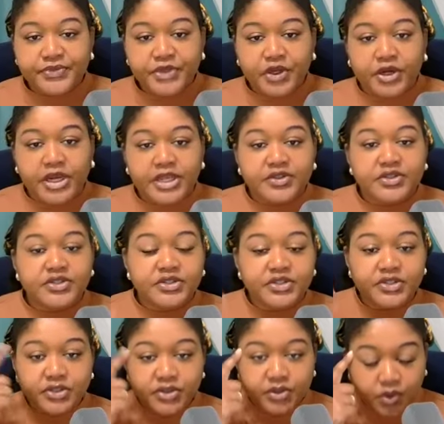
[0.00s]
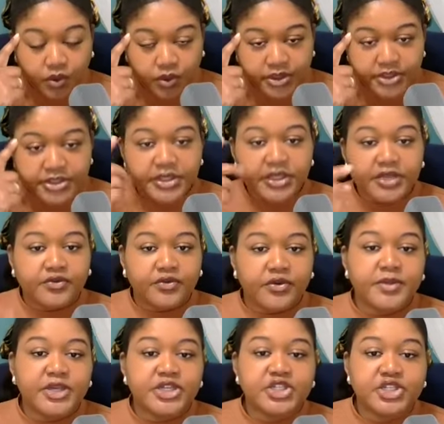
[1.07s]
All right. This is stored
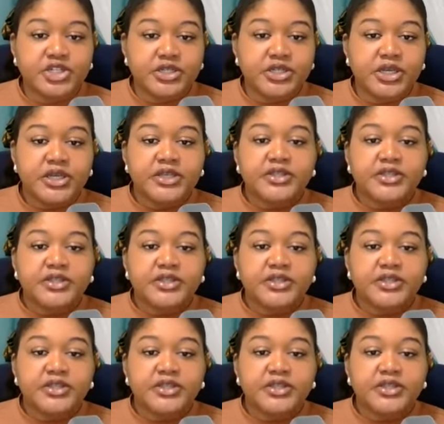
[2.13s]
information.